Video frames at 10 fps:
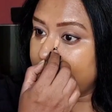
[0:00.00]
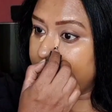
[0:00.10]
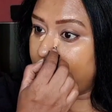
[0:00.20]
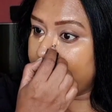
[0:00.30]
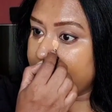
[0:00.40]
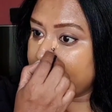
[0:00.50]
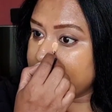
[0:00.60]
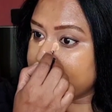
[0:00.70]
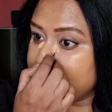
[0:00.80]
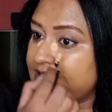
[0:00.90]
For my
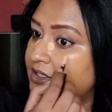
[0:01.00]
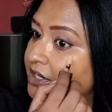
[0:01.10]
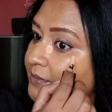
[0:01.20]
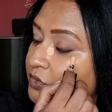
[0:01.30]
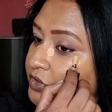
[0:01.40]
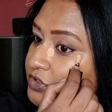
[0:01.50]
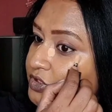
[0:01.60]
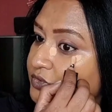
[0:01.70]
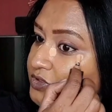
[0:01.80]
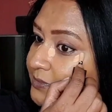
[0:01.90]
concealer, I'm going to
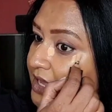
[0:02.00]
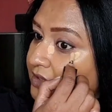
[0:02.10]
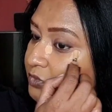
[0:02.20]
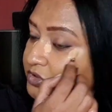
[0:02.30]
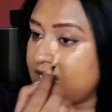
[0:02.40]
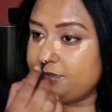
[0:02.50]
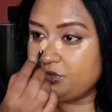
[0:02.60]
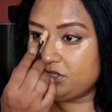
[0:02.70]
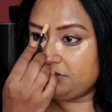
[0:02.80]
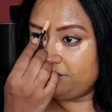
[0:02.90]
use my Huda
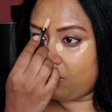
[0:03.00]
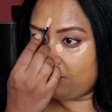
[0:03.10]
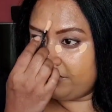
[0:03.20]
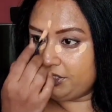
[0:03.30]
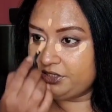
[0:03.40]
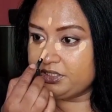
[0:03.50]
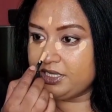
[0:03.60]
Beauty Faux Filter